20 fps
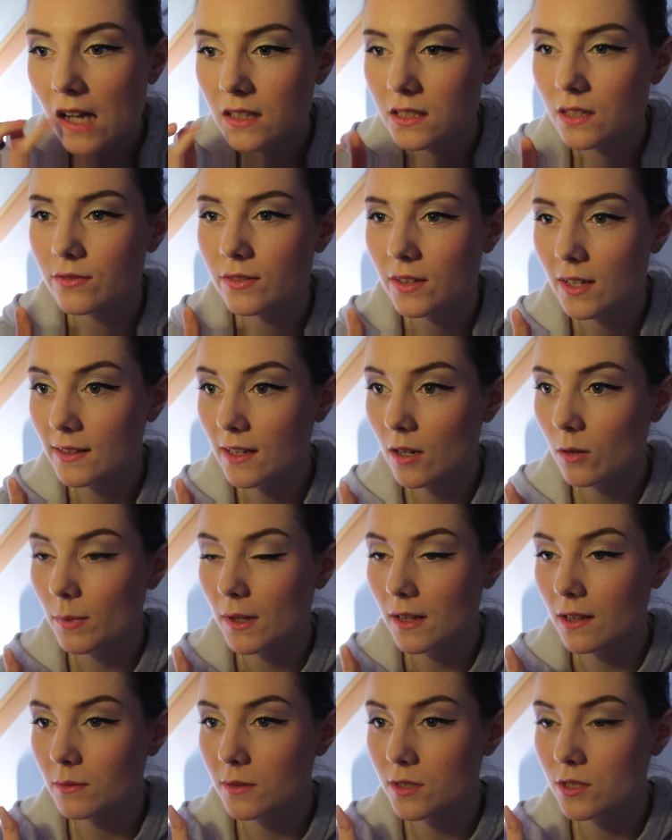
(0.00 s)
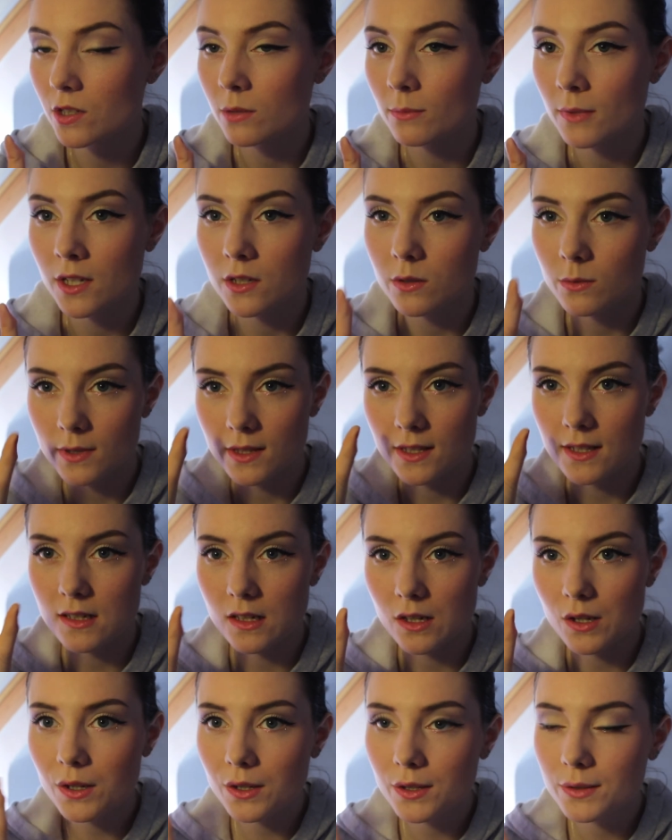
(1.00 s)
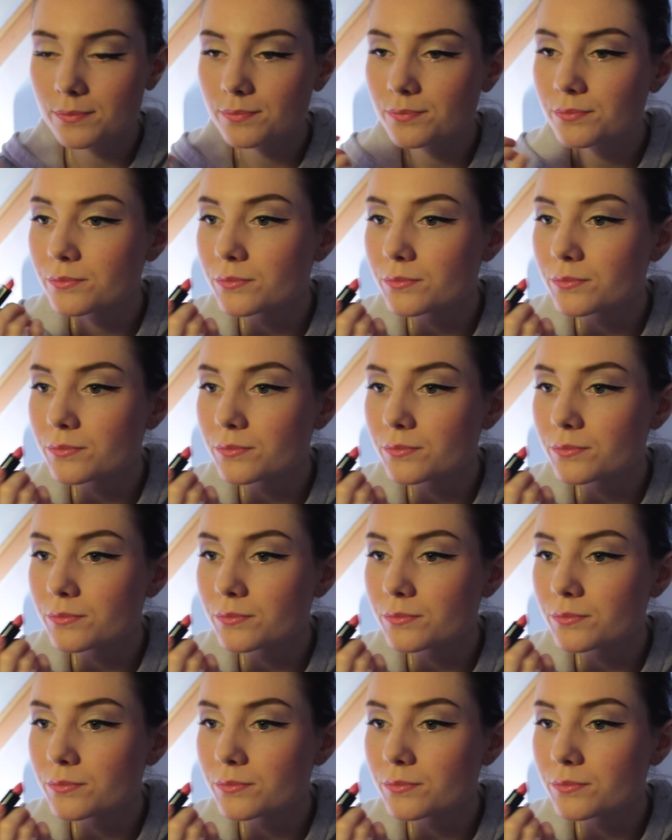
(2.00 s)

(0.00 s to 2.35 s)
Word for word: Because I feel like that would be a little bit too much with this look.